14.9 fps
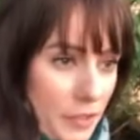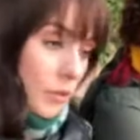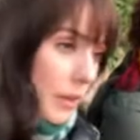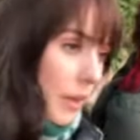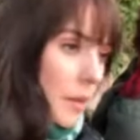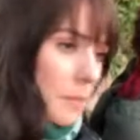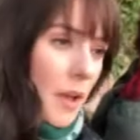All
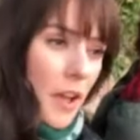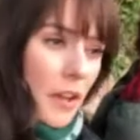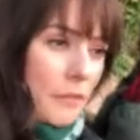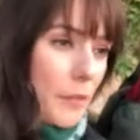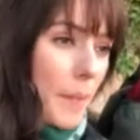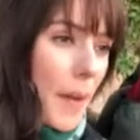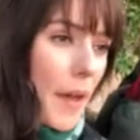right, I'm a
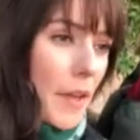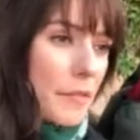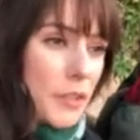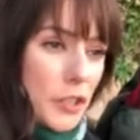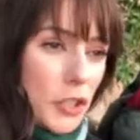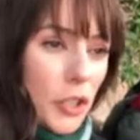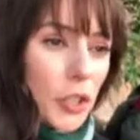Hufflepuff
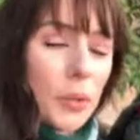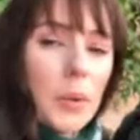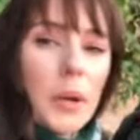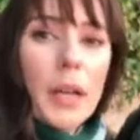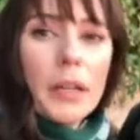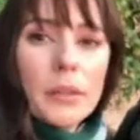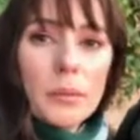and you're a
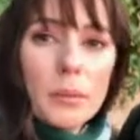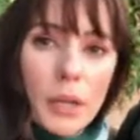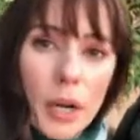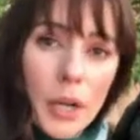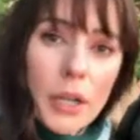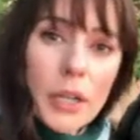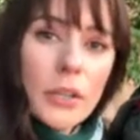what? What
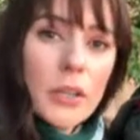are you?